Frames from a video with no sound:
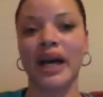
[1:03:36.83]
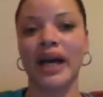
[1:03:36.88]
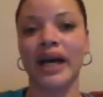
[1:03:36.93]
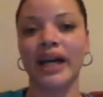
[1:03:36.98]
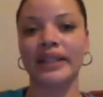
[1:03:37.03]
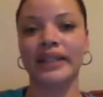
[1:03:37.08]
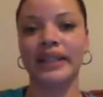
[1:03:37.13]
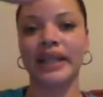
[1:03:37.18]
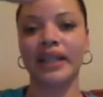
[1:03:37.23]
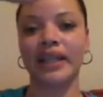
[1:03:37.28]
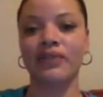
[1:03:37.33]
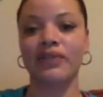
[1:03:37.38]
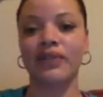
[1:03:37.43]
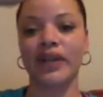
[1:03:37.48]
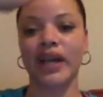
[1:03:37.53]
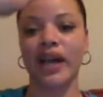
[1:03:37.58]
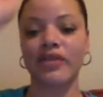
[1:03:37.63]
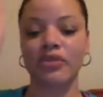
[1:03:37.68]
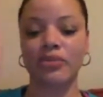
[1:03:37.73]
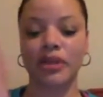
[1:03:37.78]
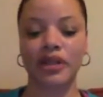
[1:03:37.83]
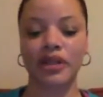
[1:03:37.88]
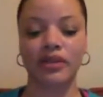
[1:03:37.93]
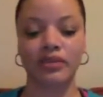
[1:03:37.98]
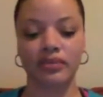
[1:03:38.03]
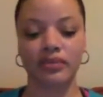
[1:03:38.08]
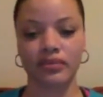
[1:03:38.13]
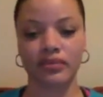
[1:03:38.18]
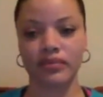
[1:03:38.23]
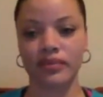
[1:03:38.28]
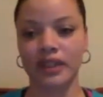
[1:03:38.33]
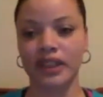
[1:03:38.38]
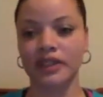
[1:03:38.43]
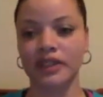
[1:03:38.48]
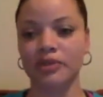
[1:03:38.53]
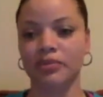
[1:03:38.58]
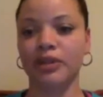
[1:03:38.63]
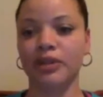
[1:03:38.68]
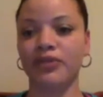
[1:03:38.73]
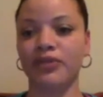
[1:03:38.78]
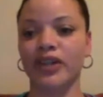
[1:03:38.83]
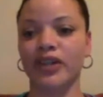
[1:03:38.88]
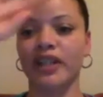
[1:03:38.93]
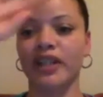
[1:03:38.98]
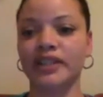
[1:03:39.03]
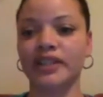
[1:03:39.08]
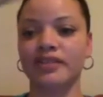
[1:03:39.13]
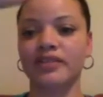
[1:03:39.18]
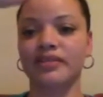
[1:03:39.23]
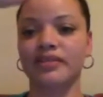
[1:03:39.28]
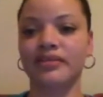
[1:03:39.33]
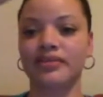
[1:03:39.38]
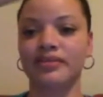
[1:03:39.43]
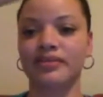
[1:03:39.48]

Bye. Thank you for having me. This has been fun.